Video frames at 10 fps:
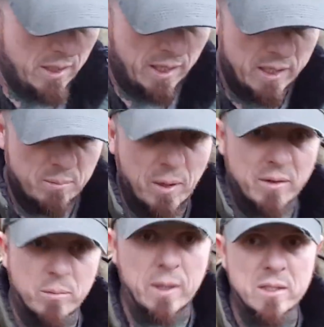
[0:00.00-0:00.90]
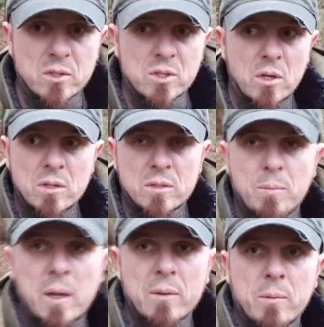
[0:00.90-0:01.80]
any pathways or signs of
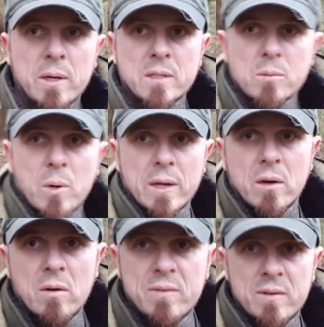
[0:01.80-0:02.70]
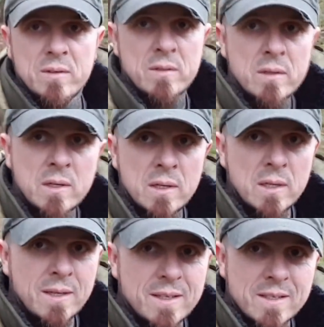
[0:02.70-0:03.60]
pathways are way off.
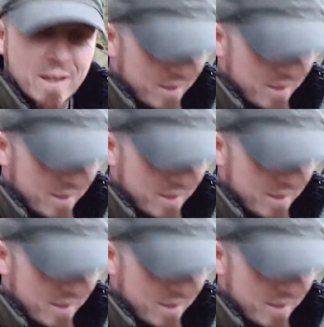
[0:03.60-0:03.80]
So